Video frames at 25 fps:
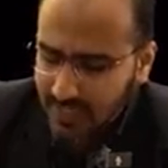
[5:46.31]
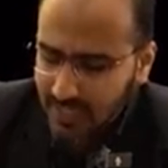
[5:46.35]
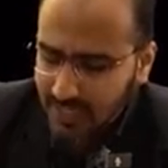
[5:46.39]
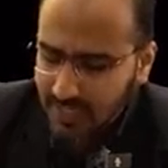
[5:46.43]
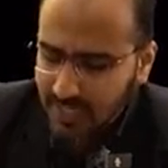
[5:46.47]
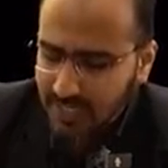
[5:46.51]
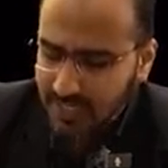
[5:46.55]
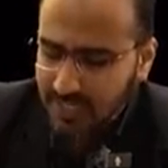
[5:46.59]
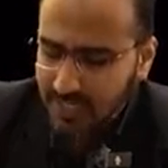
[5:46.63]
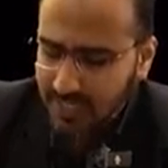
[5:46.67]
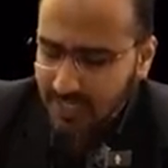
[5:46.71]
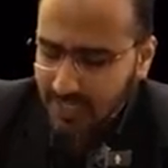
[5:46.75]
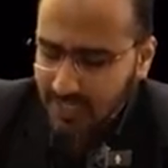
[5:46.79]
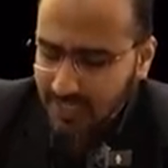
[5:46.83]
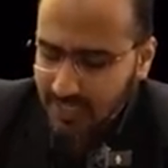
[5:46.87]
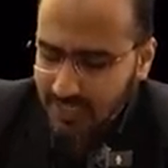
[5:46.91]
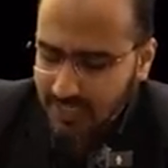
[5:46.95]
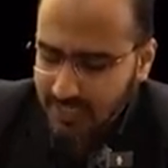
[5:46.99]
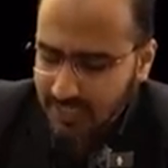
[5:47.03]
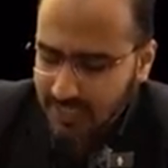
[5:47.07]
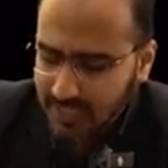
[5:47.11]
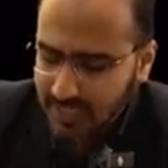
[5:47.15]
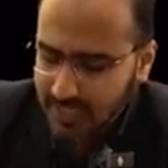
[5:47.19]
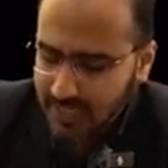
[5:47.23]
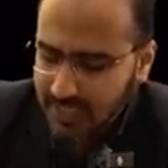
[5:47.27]
It
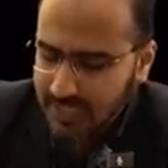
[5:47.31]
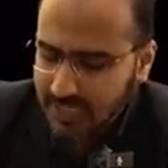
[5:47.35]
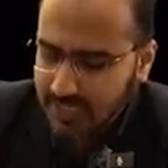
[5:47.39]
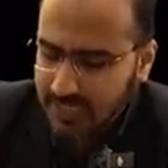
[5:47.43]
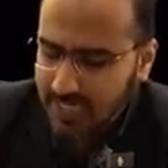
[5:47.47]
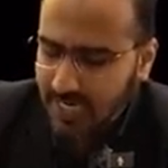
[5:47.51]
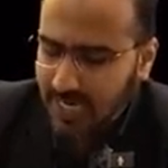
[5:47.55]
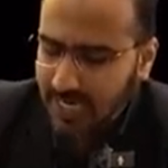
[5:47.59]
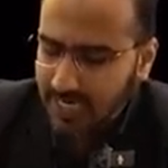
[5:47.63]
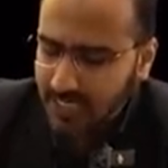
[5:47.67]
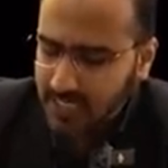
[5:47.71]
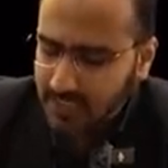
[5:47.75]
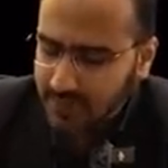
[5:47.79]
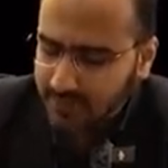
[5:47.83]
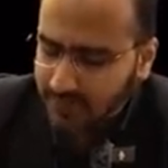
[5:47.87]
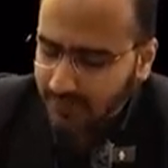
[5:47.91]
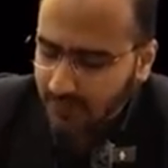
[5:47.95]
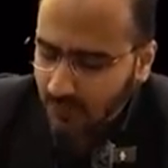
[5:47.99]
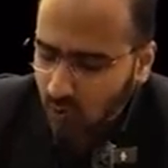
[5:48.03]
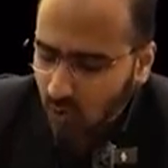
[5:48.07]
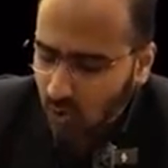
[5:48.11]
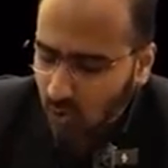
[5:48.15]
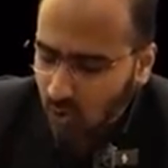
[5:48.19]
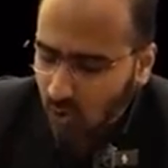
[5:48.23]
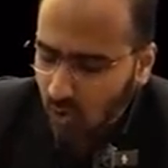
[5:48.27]
is size
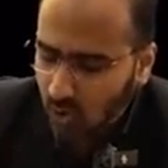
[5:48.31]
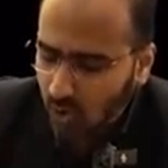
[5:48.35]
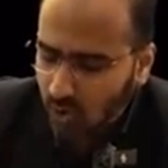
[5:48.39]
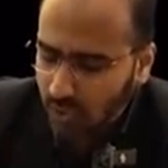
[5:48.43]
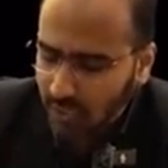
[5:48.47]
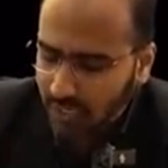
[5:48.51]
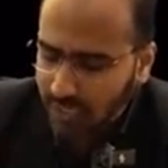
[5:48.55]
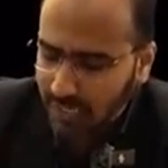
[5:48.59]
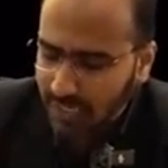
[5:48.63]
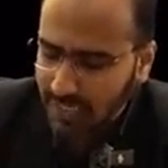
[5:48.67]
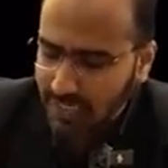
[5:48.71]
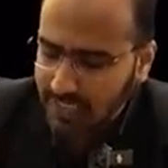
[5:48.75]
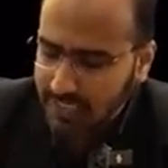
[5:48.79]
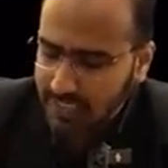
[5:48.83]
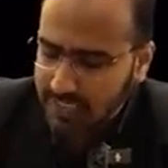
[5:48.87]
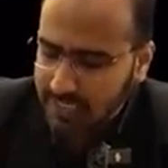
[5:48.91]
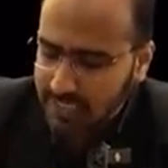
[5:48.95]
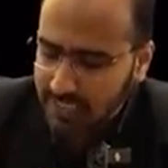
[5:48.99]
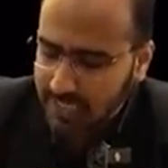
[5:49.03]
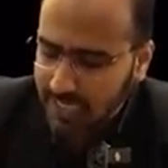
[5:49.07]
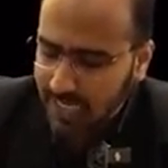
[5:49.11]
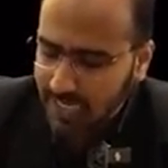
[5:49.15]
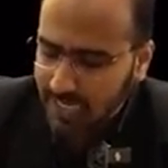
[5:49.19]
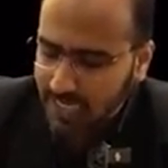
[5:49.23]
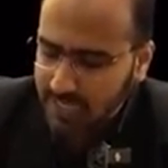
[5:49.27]
4 and
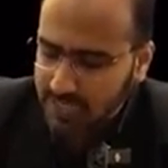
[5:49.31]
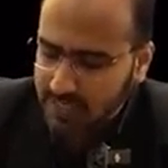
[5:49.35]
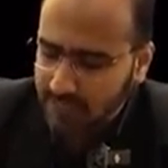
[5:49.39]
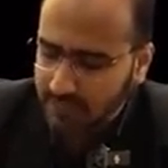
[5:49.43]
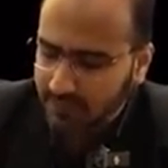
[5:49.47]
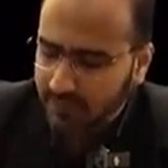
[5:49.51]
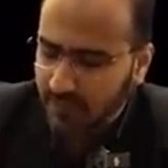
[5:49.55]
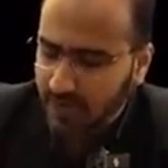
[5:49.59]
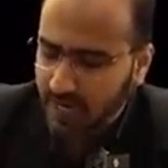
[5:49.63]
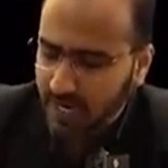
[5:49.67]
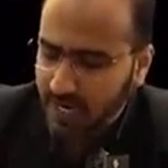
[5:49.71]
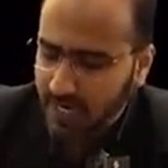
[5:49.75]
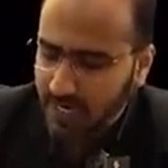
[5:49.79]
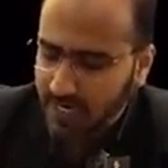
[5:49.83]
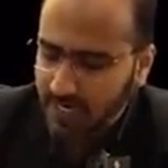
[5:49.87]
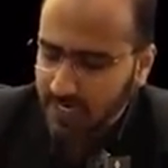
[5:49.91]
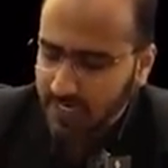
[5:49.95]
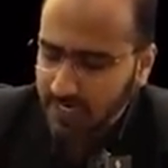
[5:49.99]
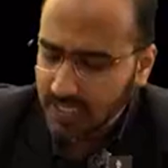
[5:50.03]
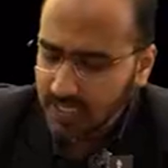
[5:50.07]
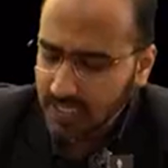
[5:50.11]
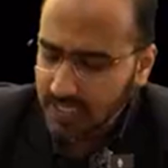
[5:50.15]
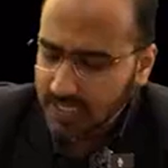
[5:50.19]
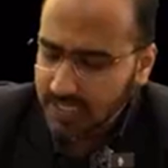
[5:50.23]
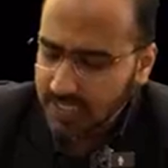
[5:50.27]
size 5.